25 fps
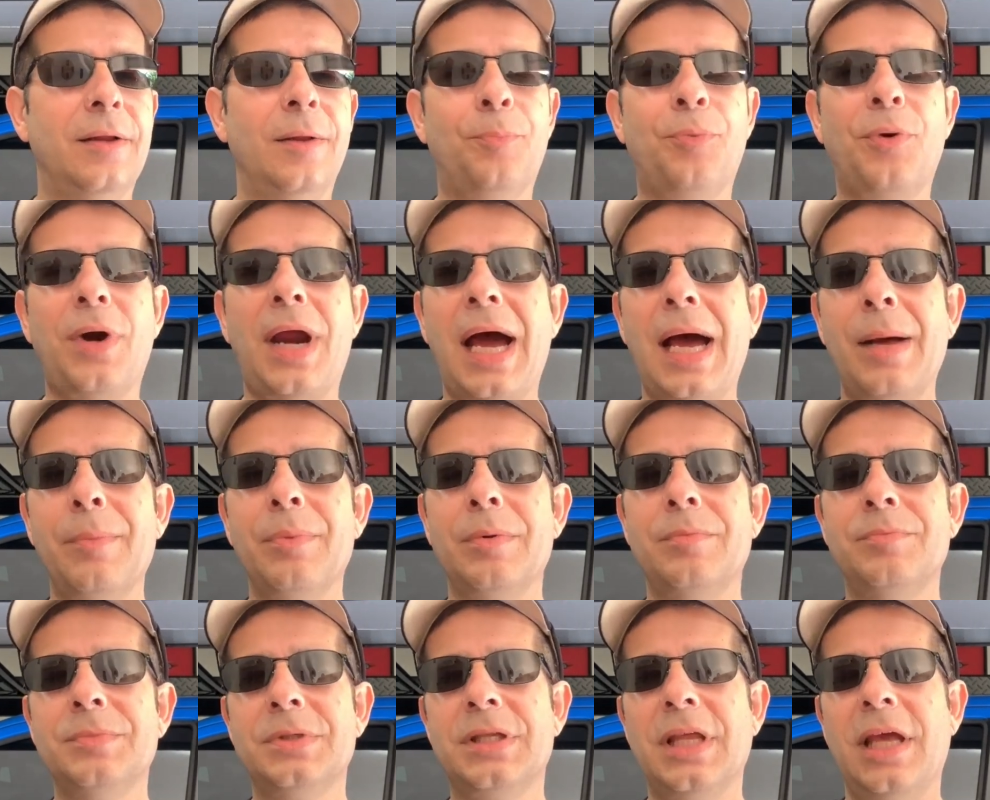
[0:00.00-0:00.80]

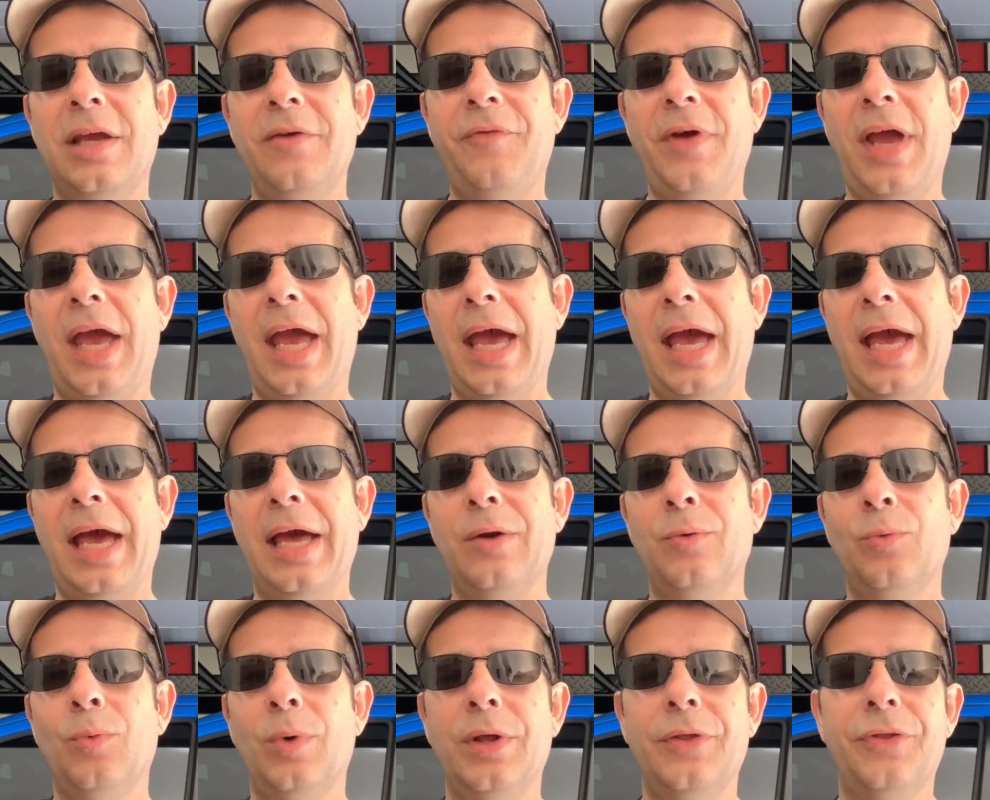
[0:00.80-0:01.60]
problems they've
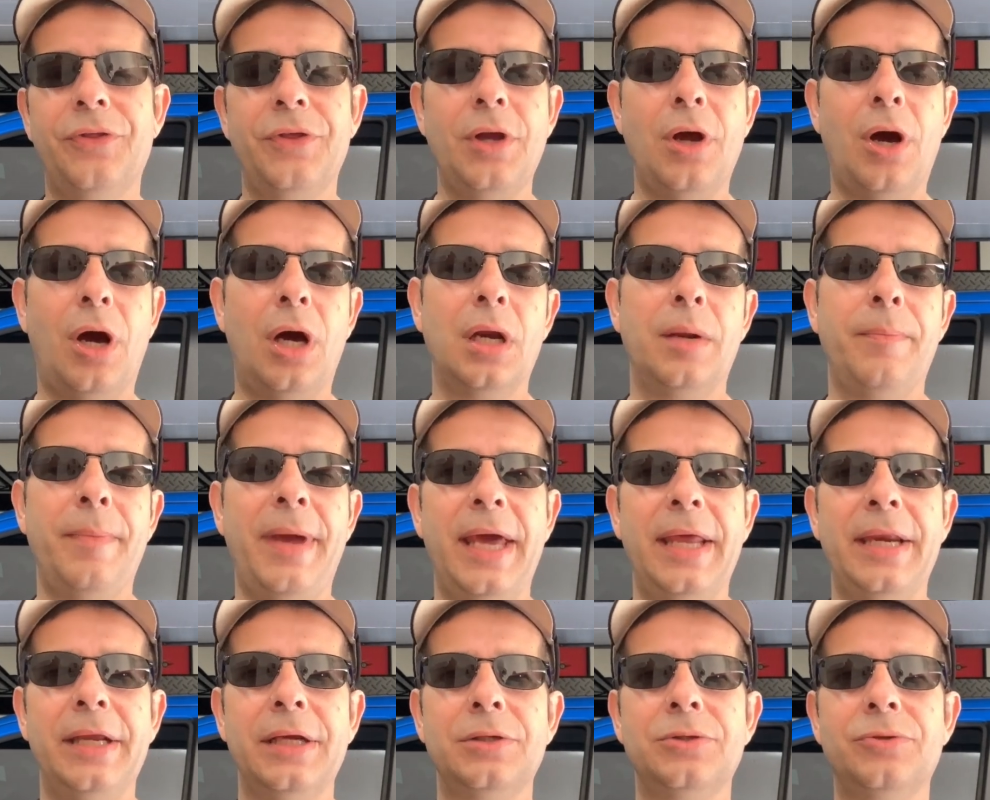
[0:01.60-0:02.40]
had with the
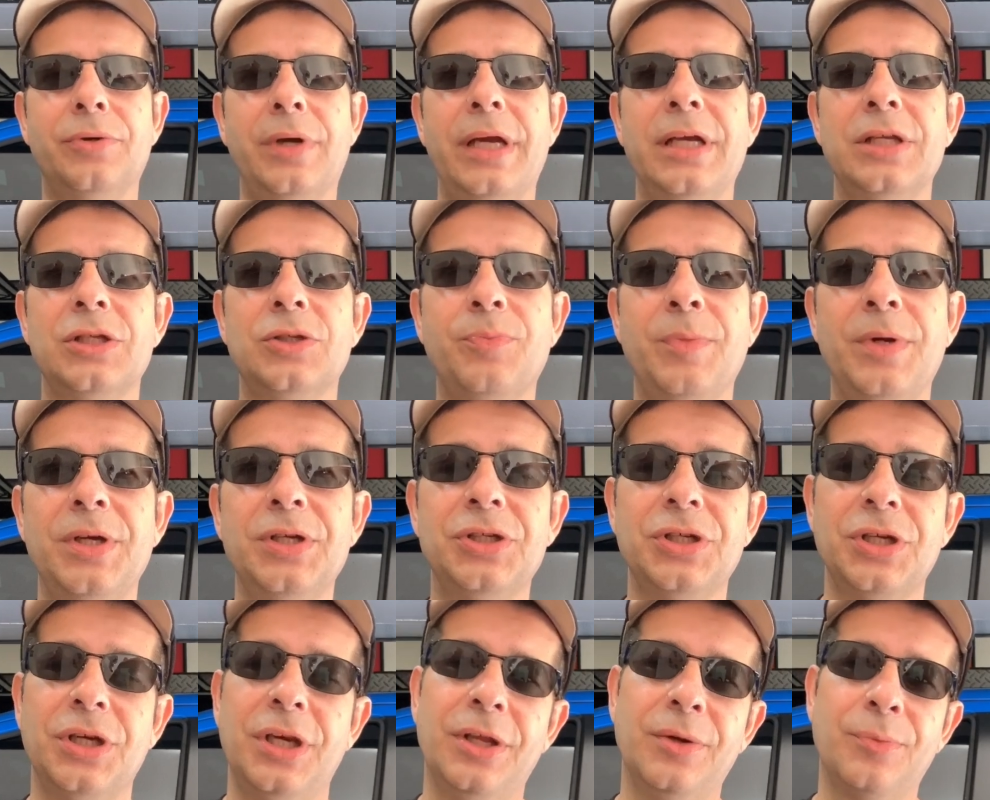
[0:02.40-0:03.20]
automatic
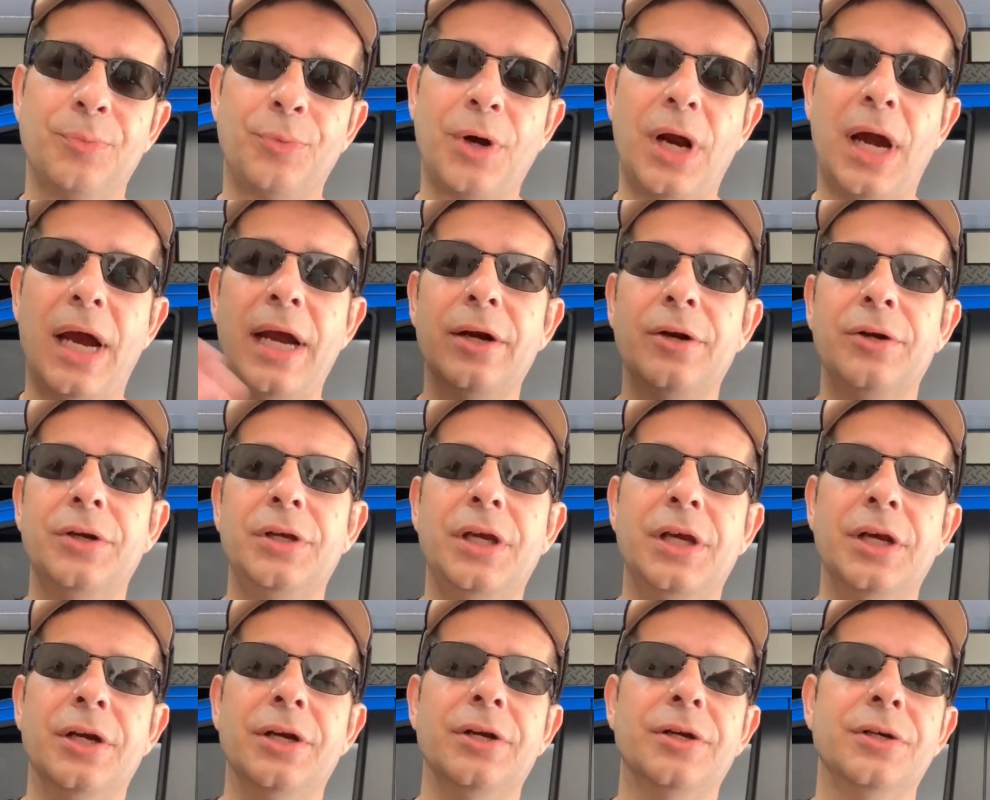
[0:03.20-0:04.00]
transmission in prior
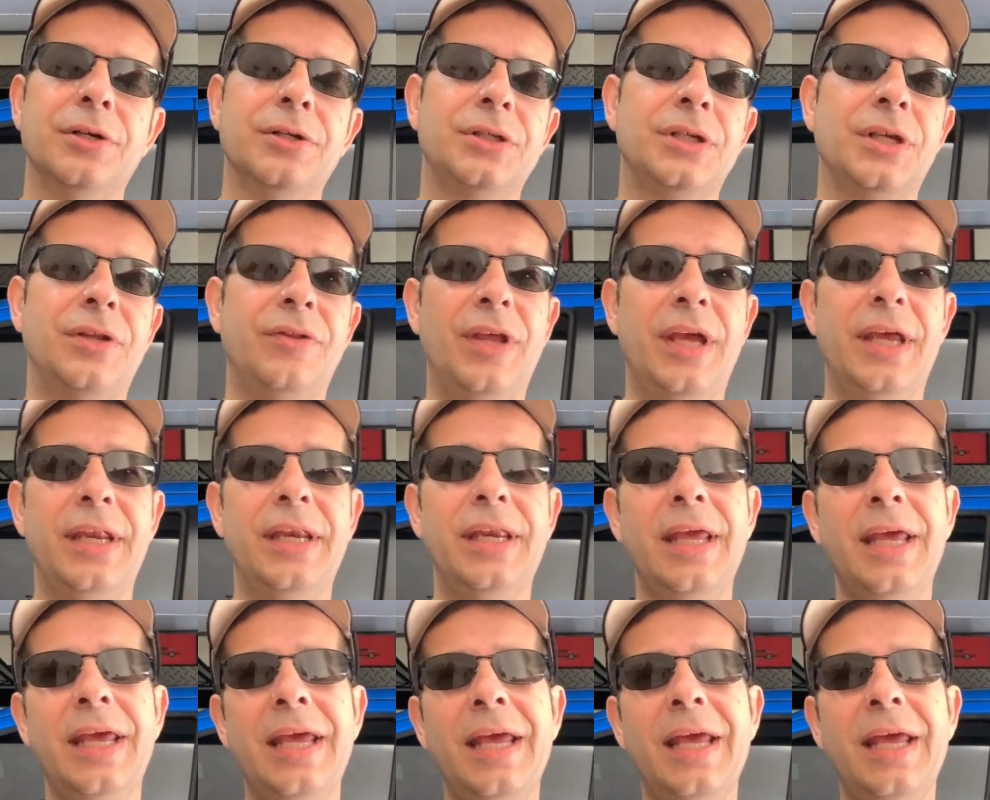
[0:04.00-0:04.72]
years and that